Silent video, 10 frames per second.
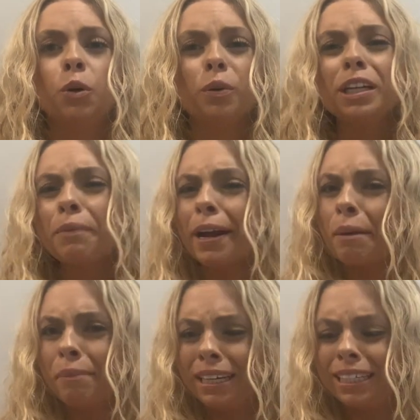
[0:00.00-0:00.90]
really
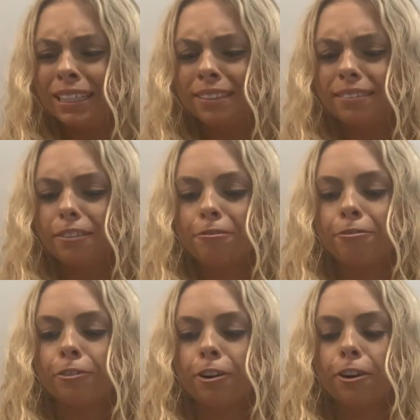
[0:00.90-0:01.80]
recommended
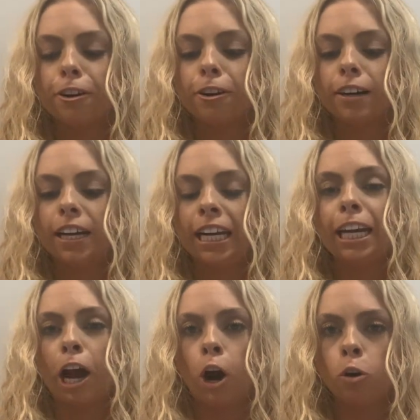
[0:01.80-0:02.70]
for
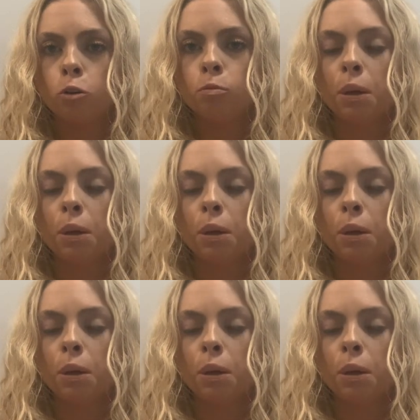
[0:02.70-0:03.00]
any home.